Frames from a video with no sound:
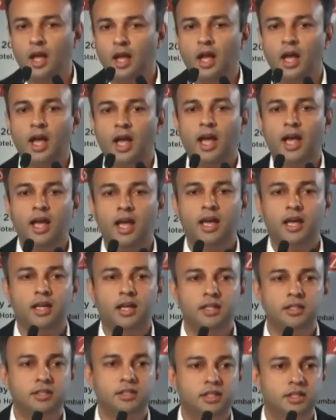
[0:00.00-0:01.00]

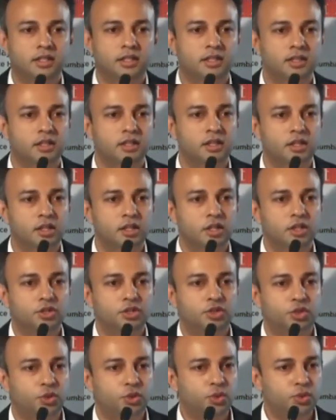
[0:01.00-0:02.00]
And
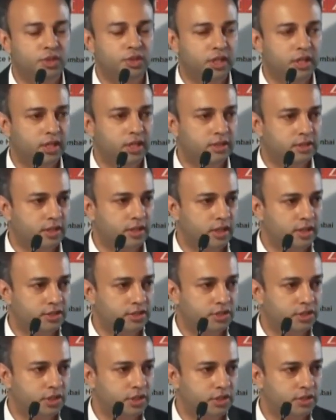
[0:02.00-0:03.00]
2 degrees
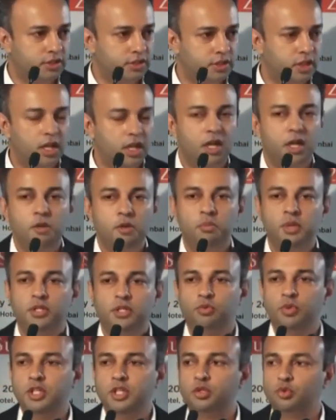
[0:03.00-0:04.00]
Celsius
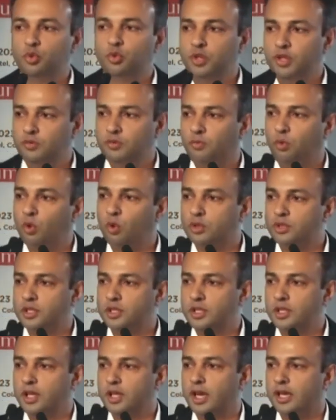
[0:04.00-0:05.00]
between
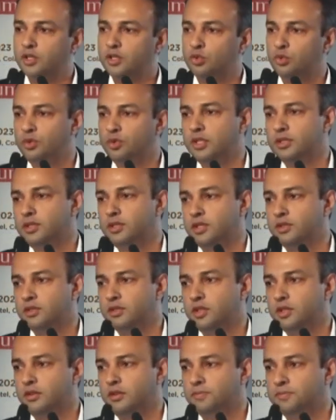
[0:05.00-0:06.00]
2040 and 2060.